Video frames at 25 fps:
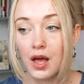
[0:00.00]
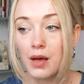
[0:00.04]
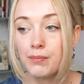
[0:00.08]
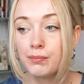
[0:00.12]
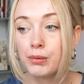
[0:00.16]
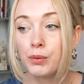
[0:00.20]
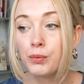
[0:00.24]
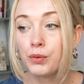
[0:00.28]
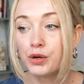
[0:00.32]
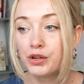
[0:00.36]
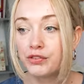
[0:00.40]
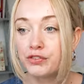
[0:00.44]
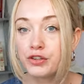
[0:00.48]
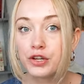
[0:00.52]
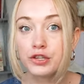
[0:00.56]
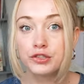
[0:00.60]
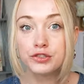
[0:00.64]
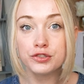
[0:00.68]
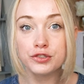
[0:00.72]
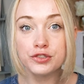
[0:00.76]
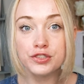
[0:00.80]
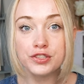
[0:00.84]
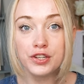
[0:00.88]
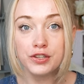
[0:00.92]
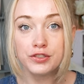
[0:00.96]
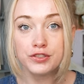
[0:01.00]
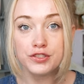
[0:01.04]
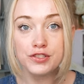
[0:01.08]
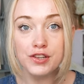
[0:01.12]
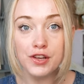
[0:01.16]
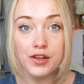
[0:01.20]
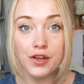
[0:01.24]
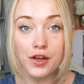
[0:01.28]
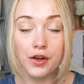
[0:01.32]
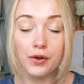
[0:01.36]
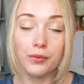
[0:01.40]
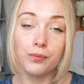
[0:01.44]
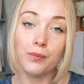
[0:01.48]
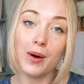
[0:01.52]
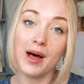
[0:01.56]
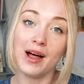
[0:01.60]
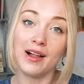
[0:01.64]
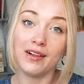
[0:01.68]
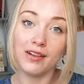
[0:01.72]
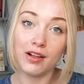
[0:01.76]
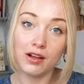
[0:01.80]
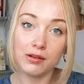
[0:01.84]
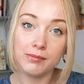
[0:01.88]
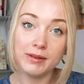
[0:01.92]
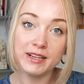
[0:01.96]
But what if neutrals don't suit you?
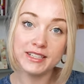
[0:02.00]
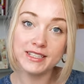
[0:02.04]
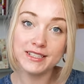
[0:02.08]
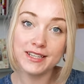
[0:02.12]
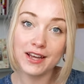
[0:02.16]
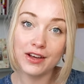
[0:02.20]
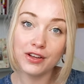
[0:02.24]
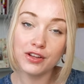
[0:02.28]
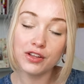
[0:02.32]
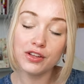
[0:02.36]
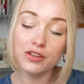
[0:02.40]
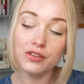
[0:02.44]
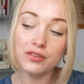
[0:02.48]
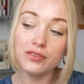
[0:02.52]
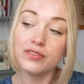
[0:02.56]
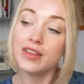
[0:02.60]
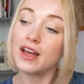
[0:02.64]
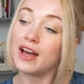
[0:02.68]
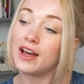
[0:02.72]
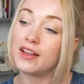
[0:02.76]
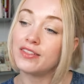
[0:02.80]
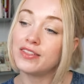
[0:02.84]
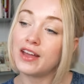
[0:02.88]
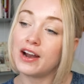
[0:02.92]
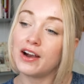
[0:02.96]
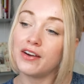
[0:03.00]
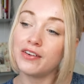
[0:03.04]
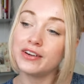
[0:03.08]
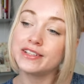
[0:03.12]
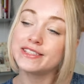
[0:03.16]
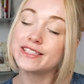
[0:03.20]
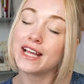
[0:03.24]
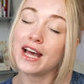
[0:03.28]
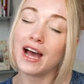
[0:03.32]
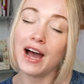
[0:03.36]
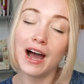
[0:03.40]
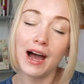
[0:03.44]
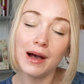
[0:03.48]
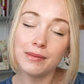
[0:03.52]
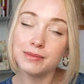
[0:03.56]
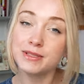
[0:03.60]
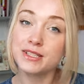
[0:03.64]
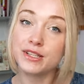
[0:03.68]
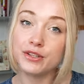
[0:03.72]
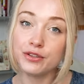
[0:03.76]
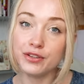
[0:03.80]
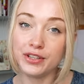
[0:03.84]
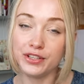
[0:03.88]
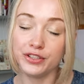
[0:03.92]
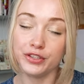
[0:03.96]
Well, I'm here to tell you that there is
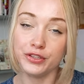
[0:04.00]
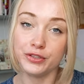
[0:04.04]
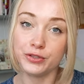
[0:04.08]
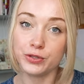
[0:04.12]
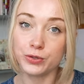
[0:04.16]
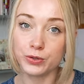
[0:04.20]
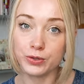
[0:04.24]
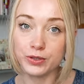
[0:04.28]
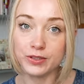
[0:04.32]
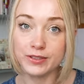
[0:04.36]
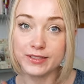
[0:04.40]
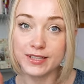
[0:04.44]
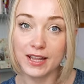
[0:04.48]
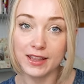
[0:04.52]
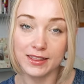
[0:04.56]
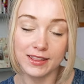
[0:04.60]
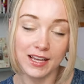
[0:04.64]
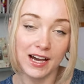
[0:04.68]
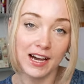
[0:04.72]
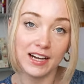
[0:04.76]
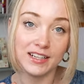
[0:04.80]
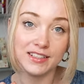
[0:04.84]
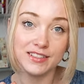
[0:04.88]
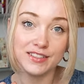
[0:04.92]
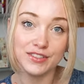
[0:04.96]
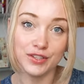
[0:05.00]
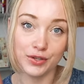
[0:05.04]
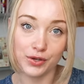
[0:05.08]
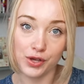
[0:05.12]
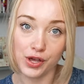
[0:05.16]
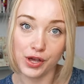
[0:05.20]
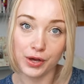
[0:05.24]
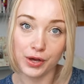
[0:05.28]
absolutely neutrals that suit